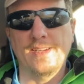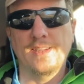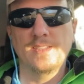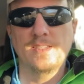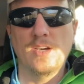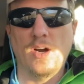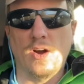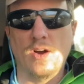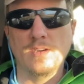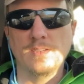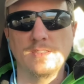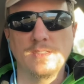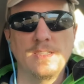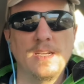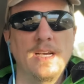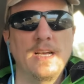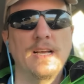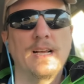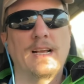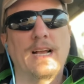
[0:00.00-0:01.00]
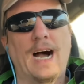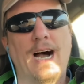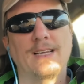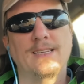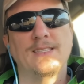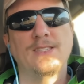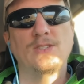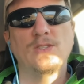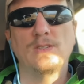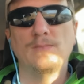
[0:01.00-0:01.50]
his garden, got
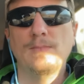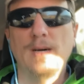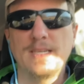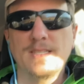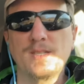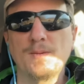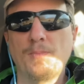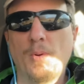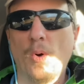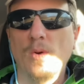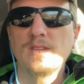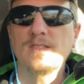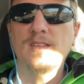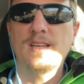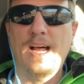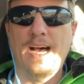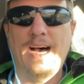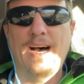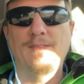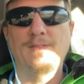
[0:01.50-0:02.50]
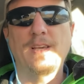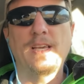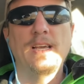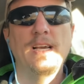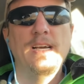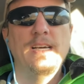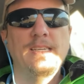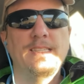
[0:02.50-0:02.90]
into a mess of poison ivy,